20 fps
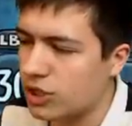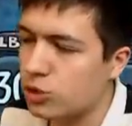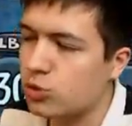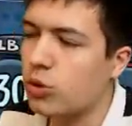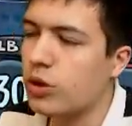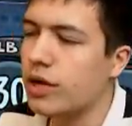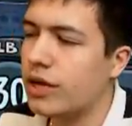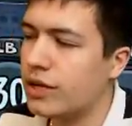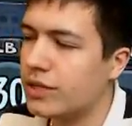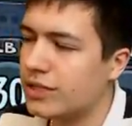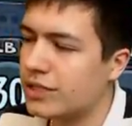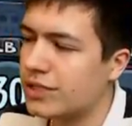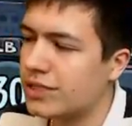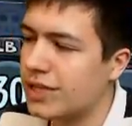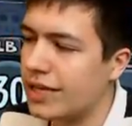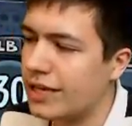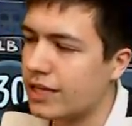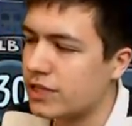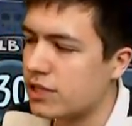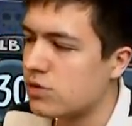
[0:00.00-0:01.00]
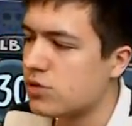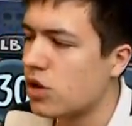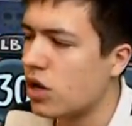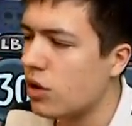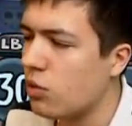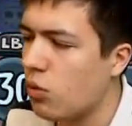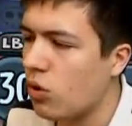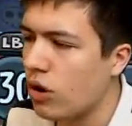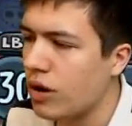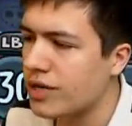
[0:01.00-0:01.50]
which is really good to see, because I was
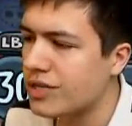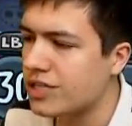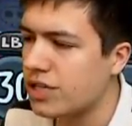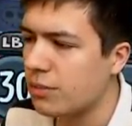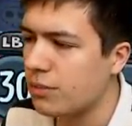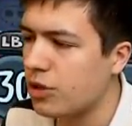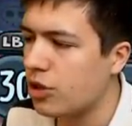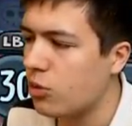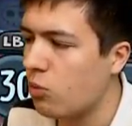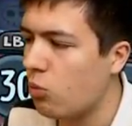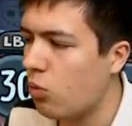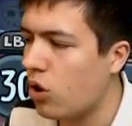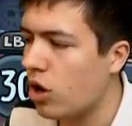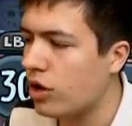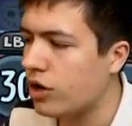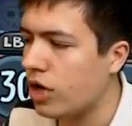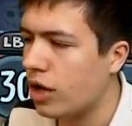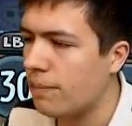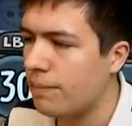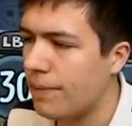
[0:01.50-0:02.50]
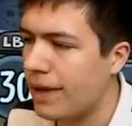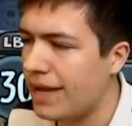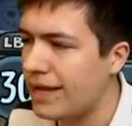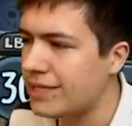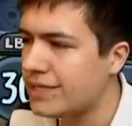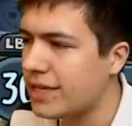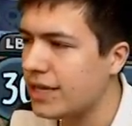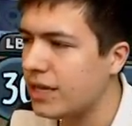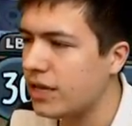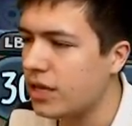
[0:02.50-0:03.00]
kind of worried some of them weren't
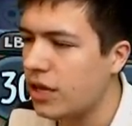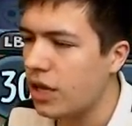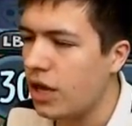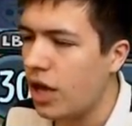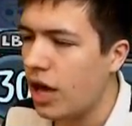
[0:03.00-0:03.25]
amazing,